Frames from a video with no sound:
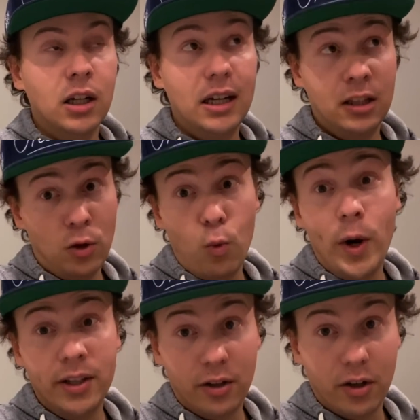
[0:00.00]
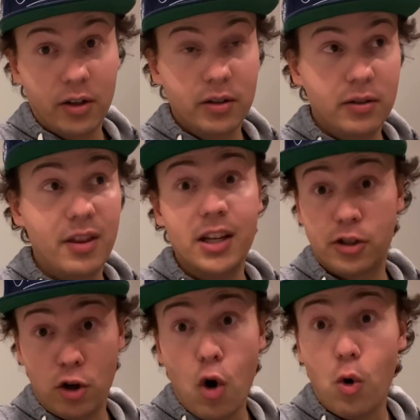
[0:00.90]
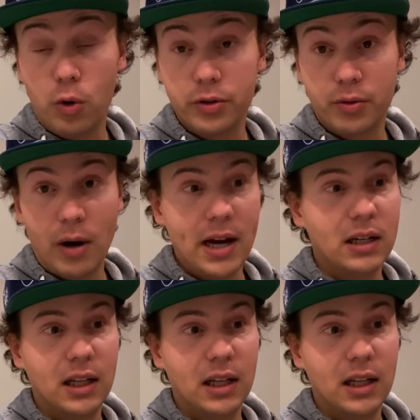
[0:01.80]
in the winter, this cold, right?